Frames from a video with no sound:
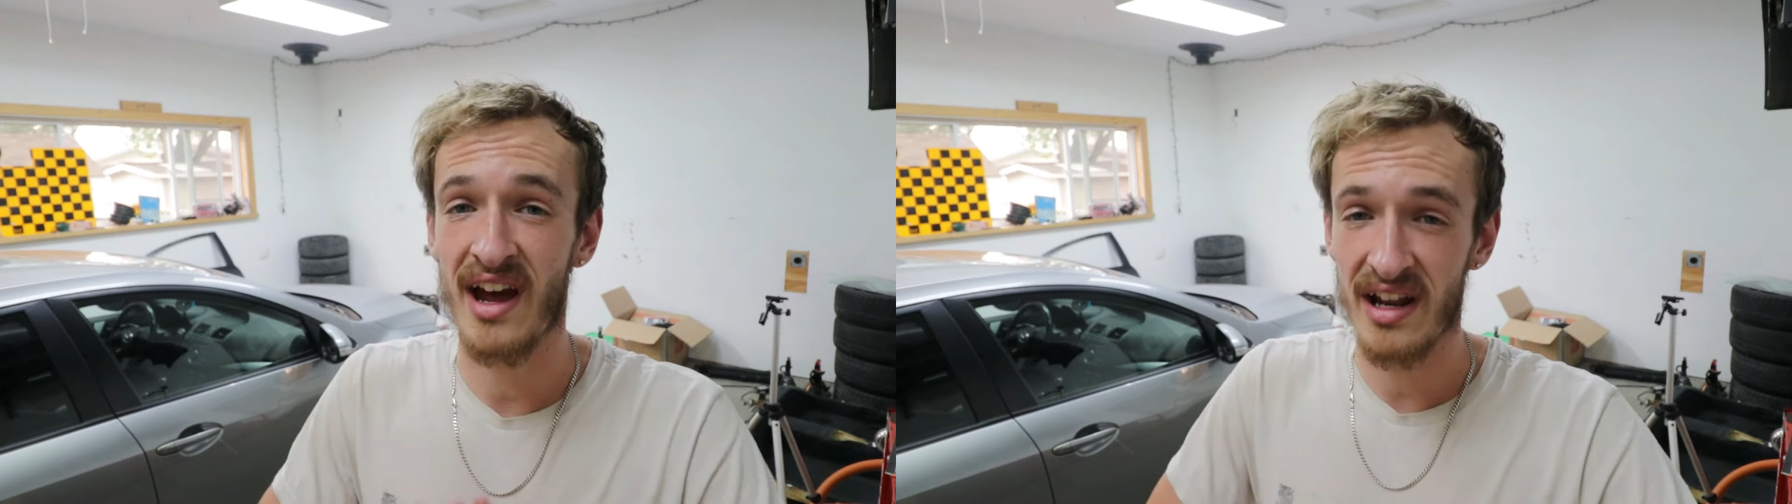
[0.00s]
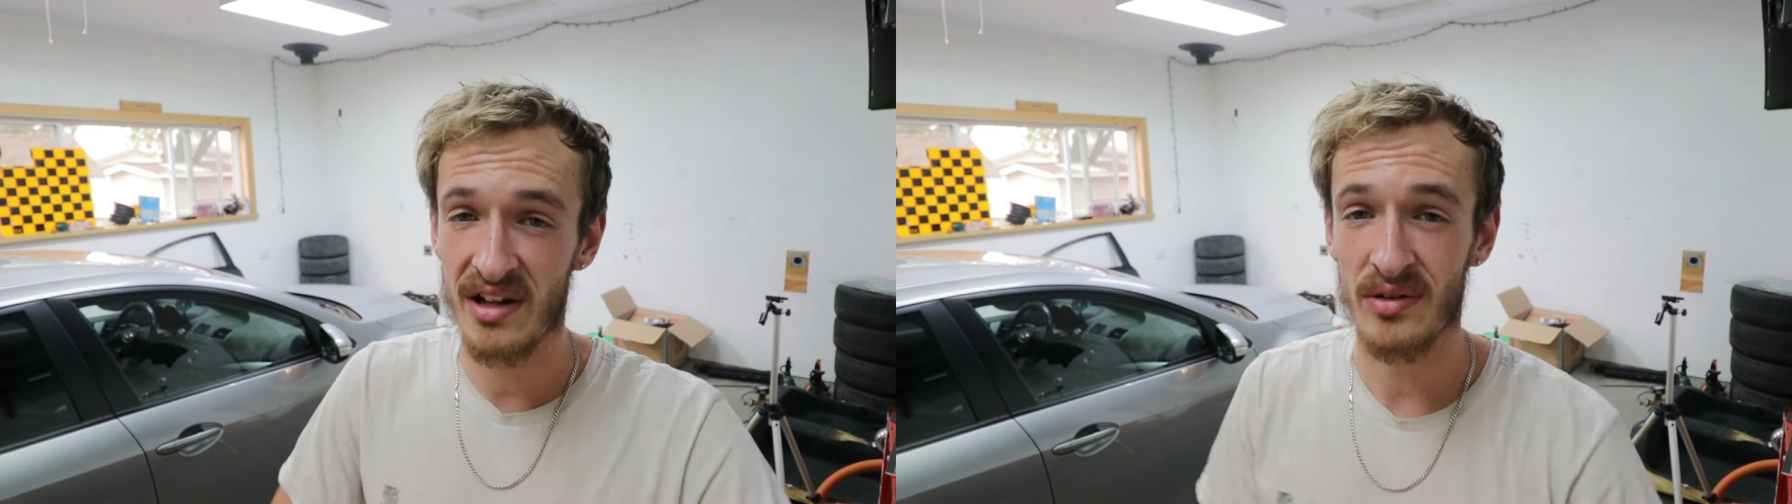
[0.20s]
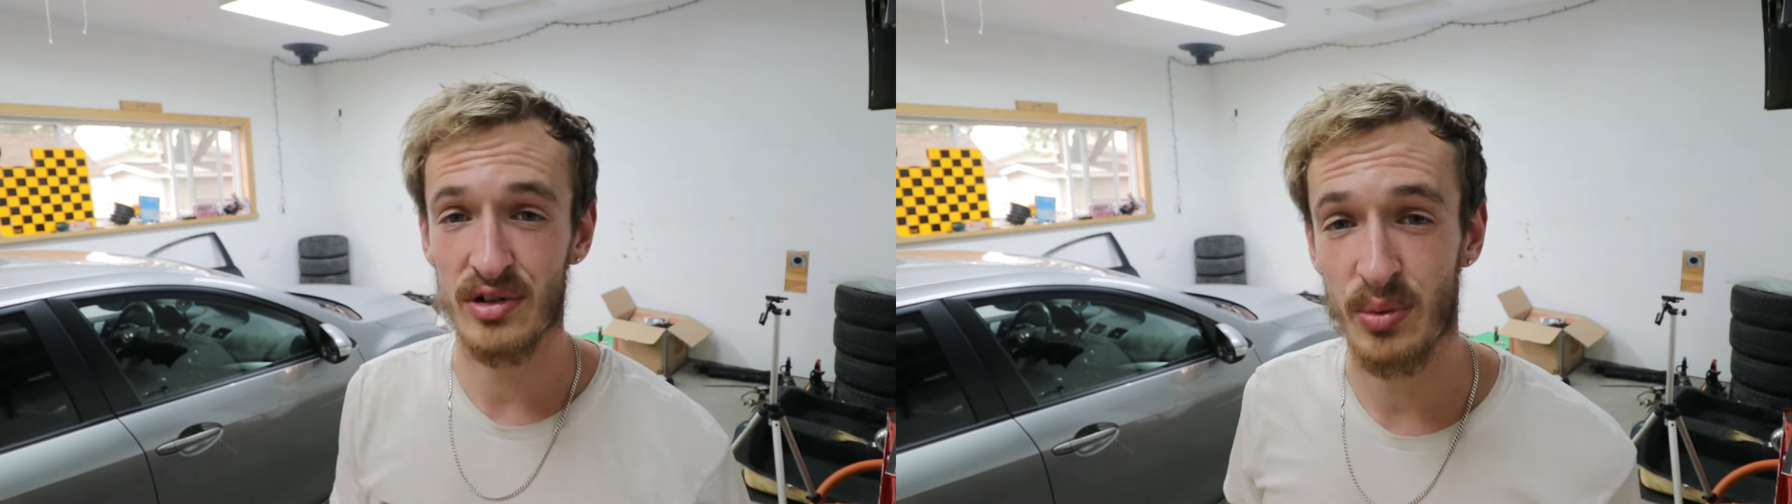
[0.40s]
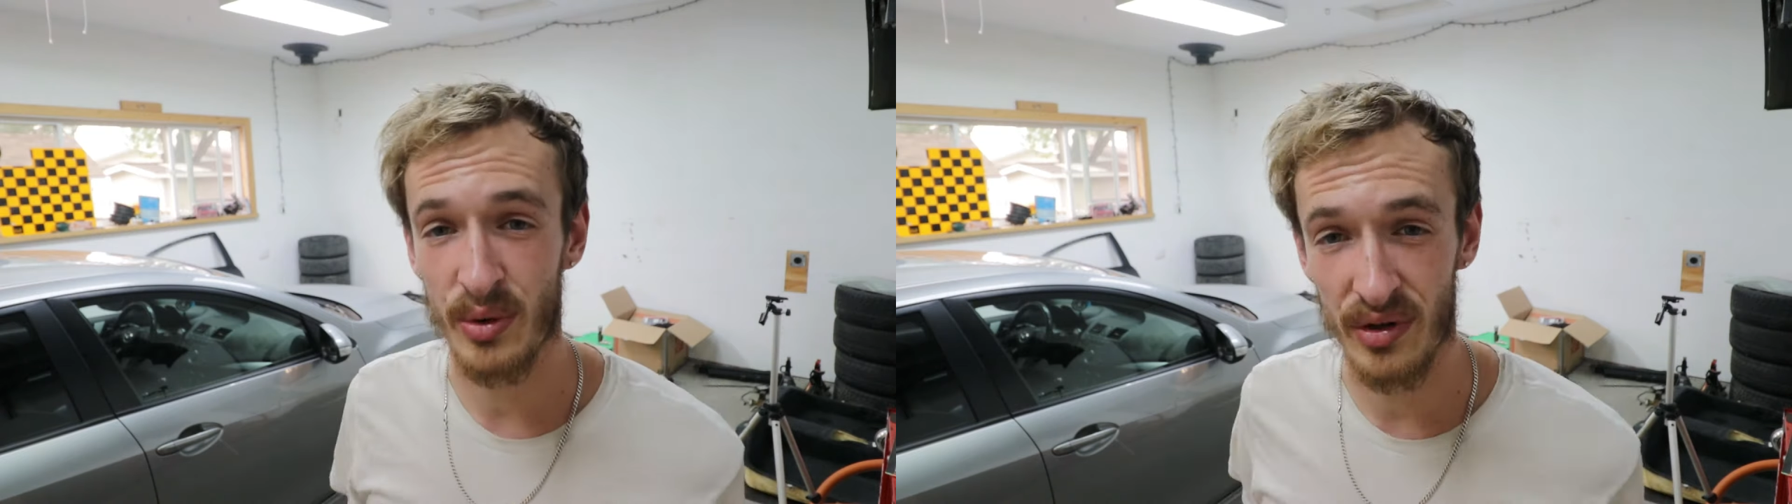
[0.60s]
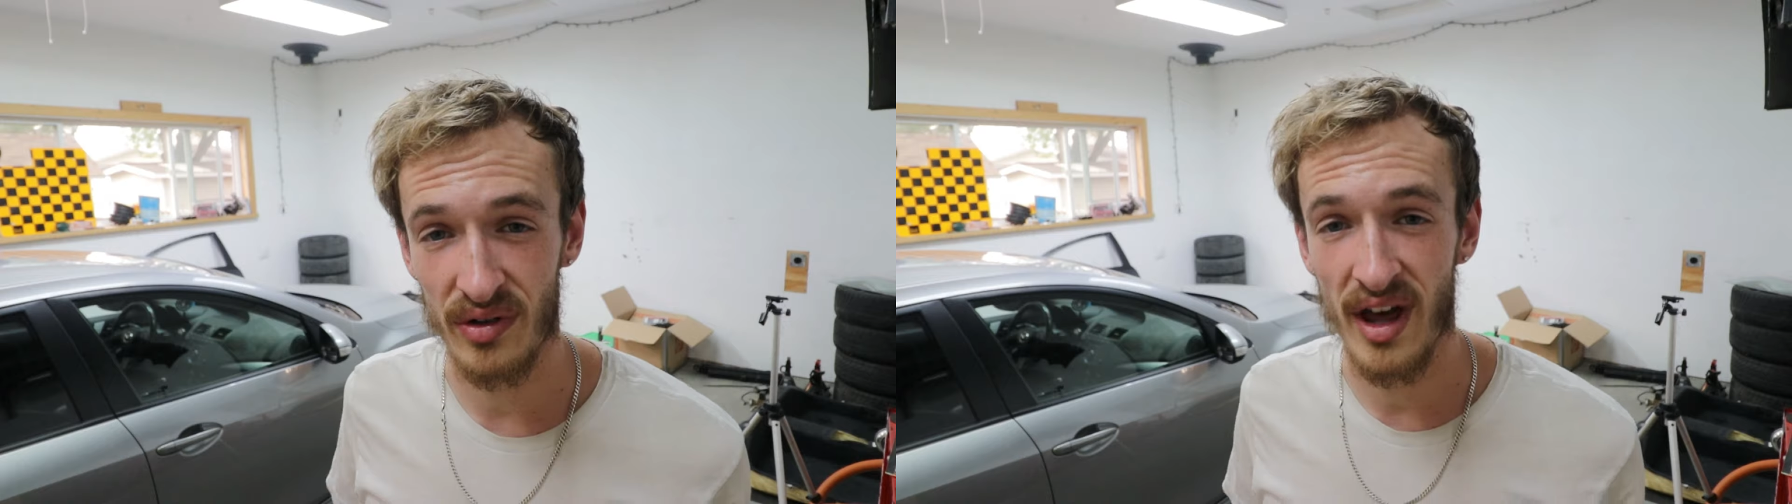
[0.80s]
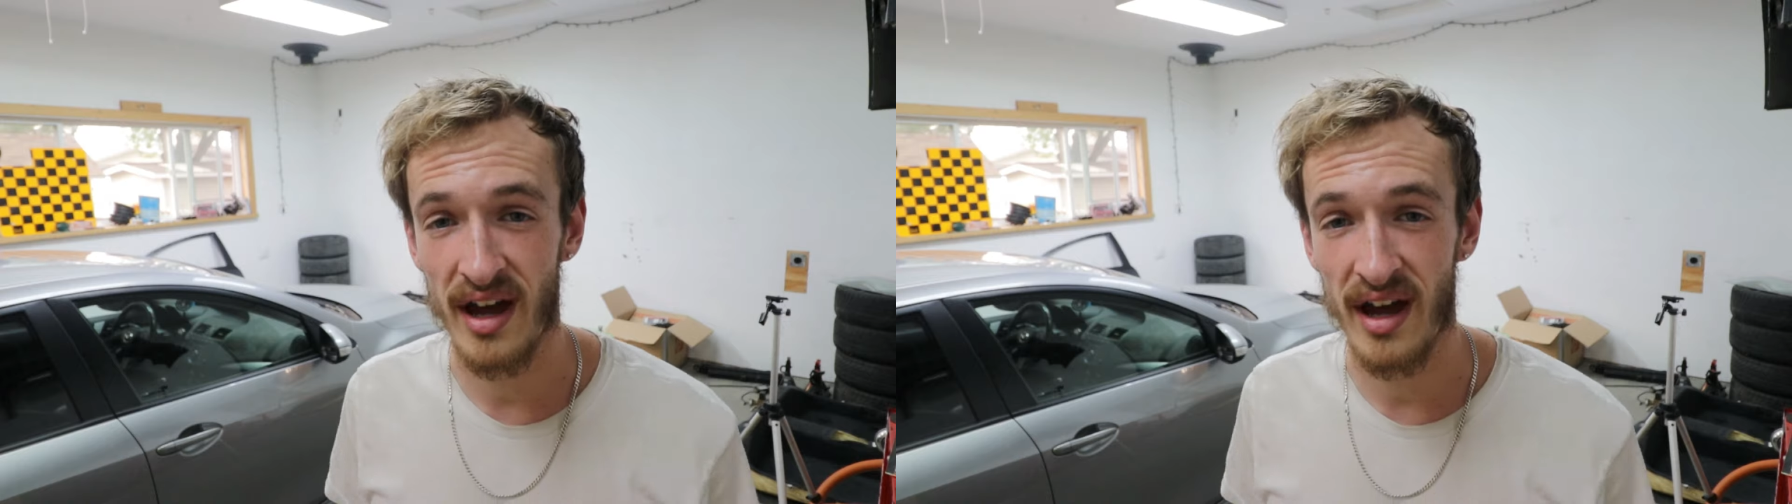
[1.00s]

that English word